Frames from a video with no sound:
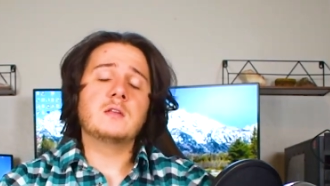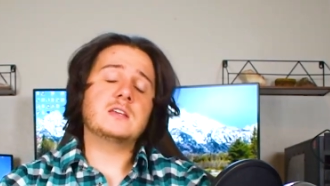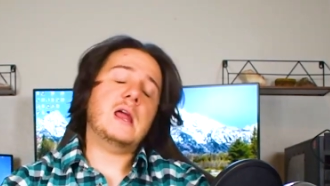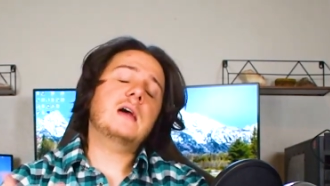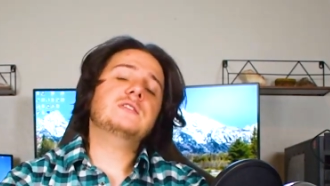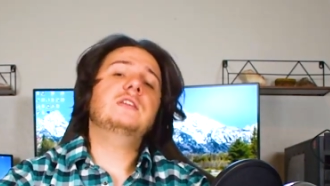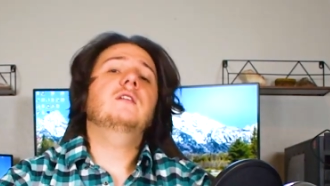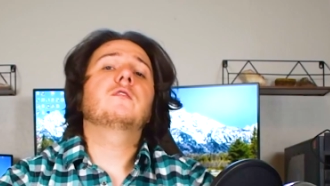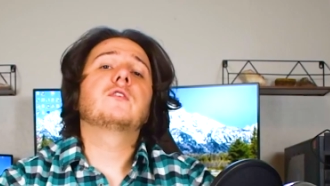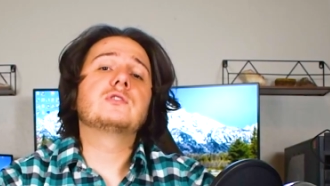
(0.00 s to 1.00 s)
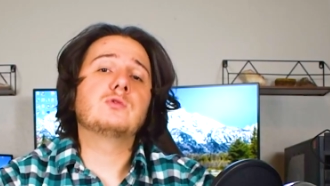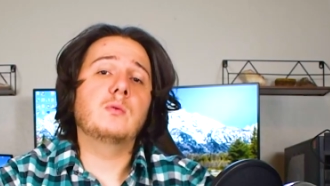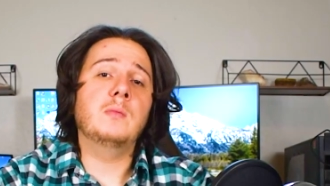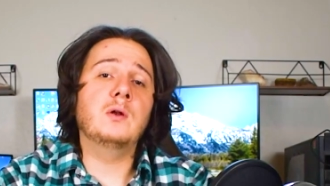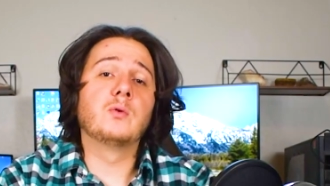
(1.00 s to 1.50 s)
Tenacity refers to
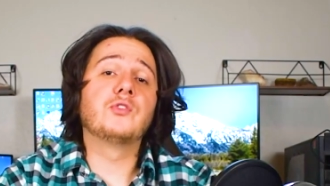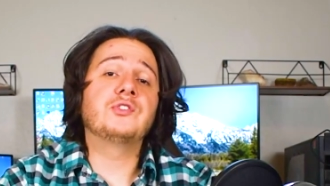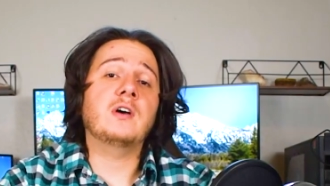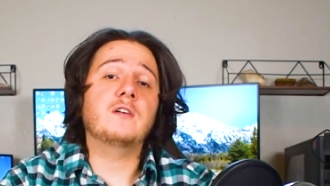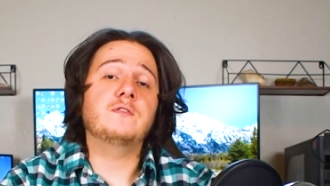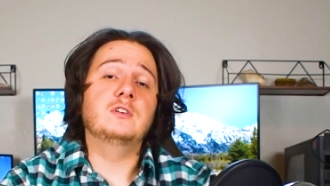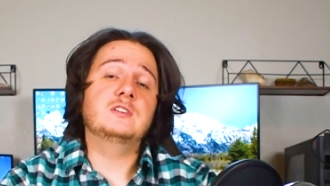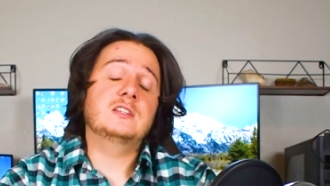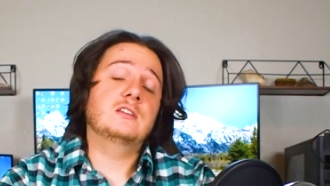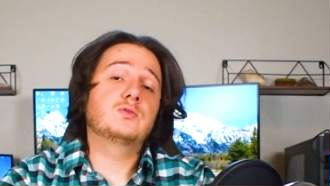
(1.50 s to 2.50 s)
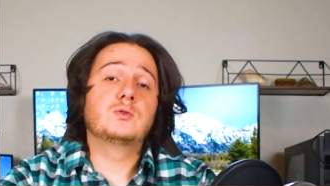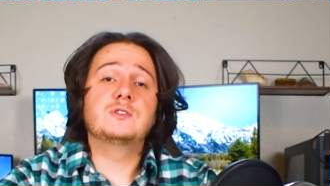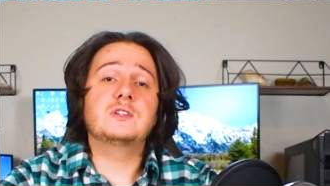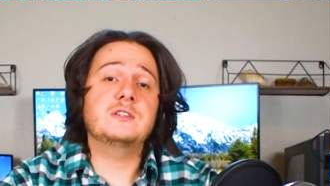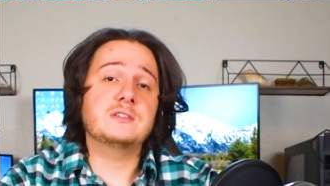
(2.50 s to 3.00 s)
a mineral's toughness and its
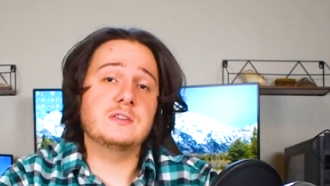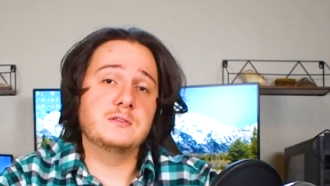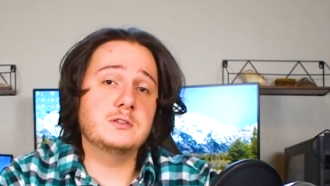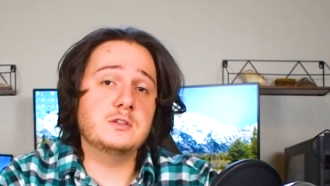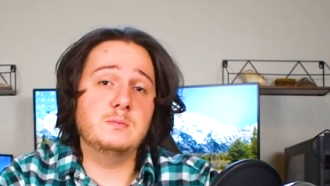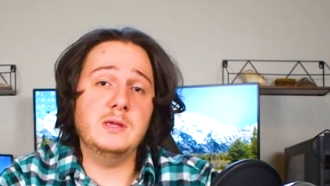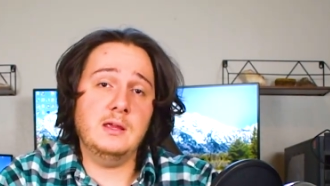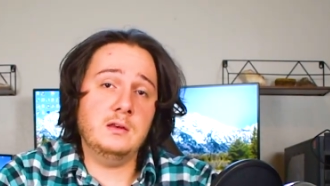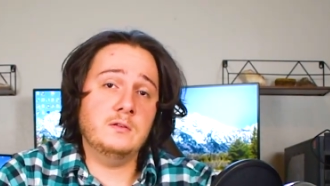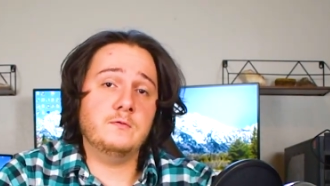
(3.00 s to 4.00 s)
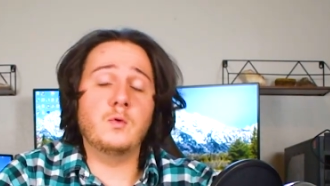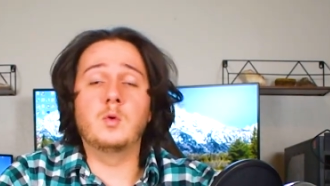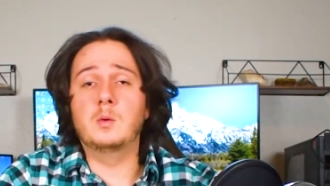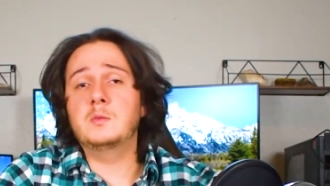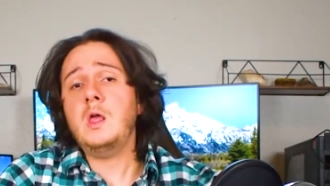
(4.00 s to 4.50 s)
resistance to being
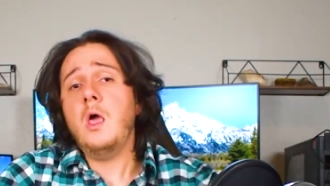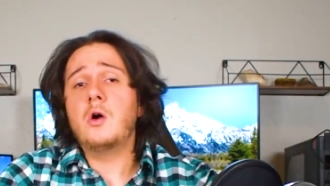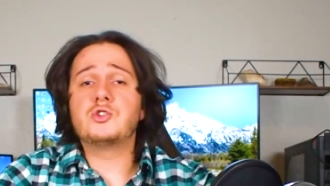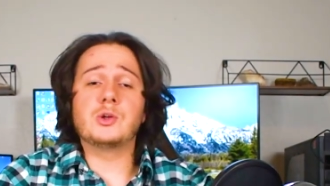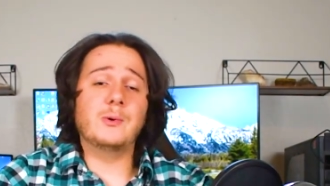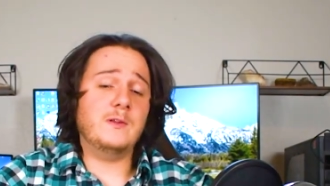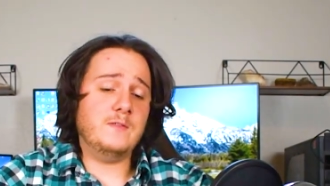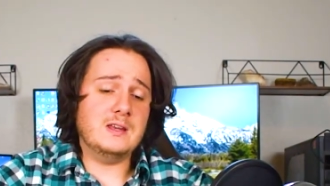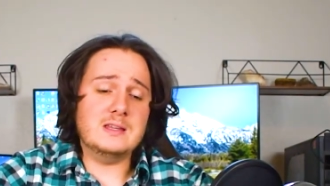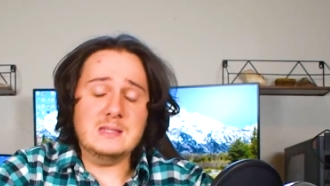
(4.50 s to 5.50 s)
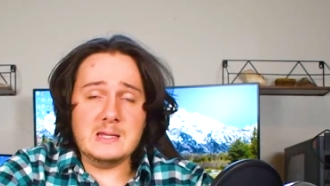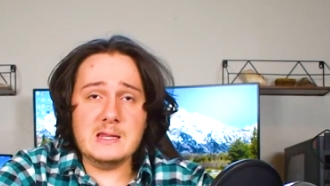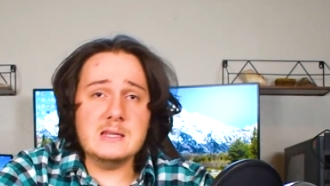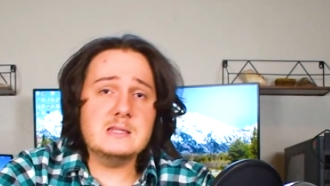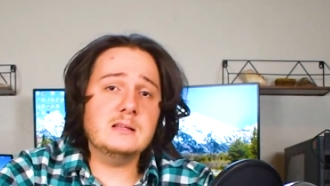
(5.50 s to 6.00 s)
deformed. So if it is
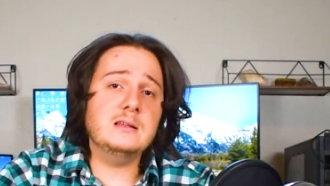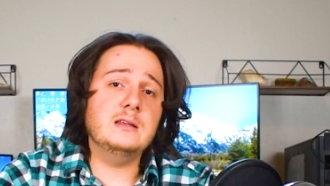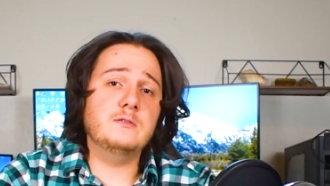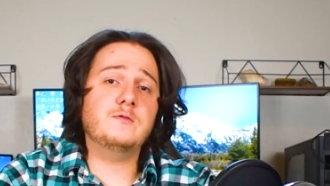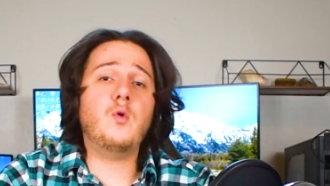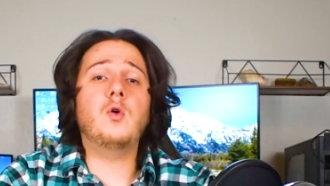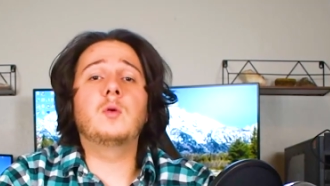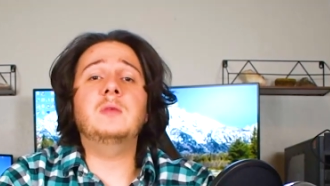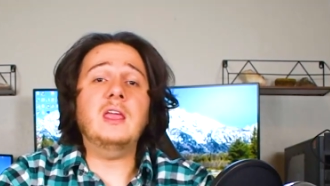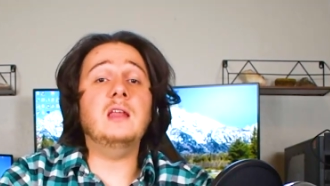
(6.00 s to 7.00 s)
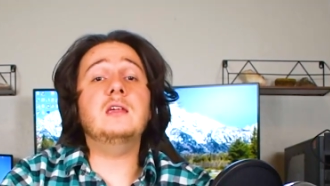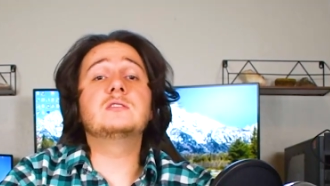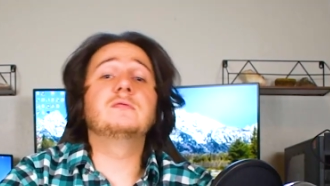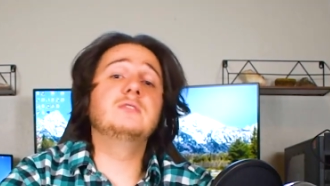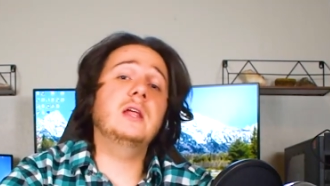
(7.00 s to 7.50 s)
easily deformed, it
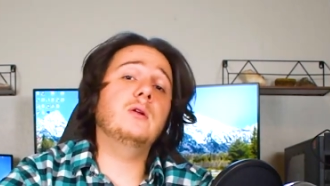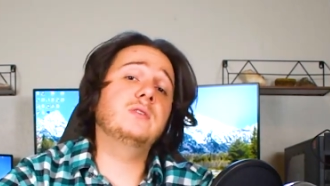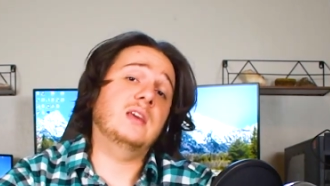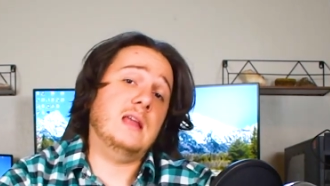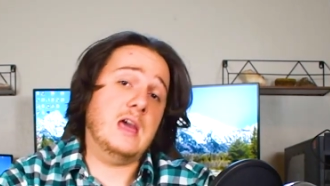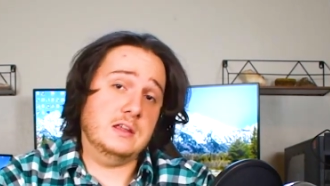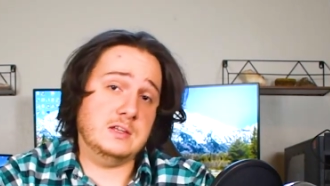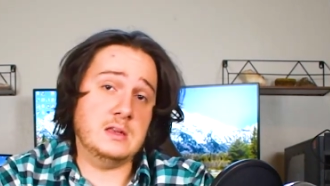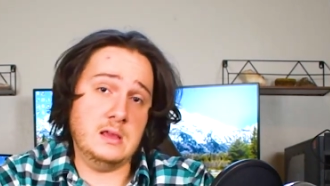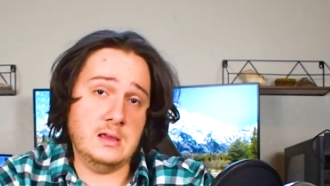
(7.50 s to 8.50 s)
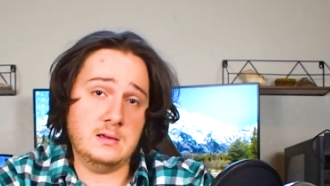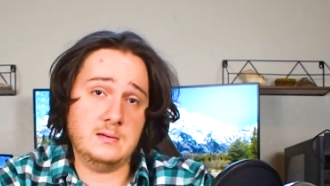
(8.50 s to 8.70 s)
is of little tenacity.